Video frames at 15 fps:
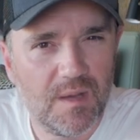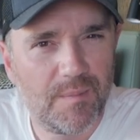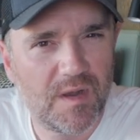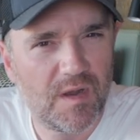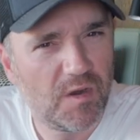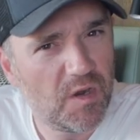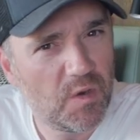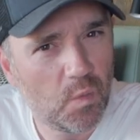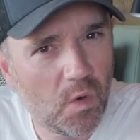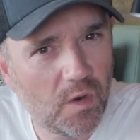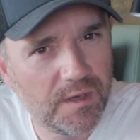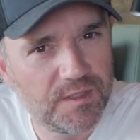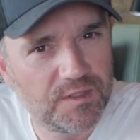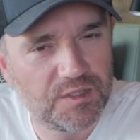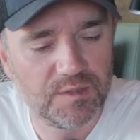but I don't
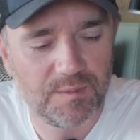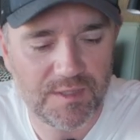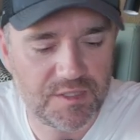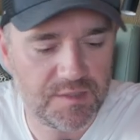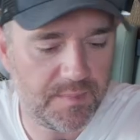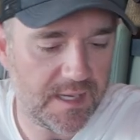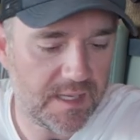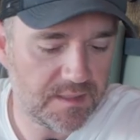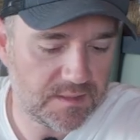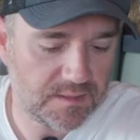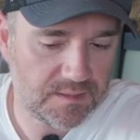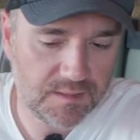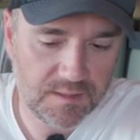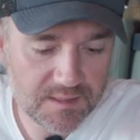worry too much about it.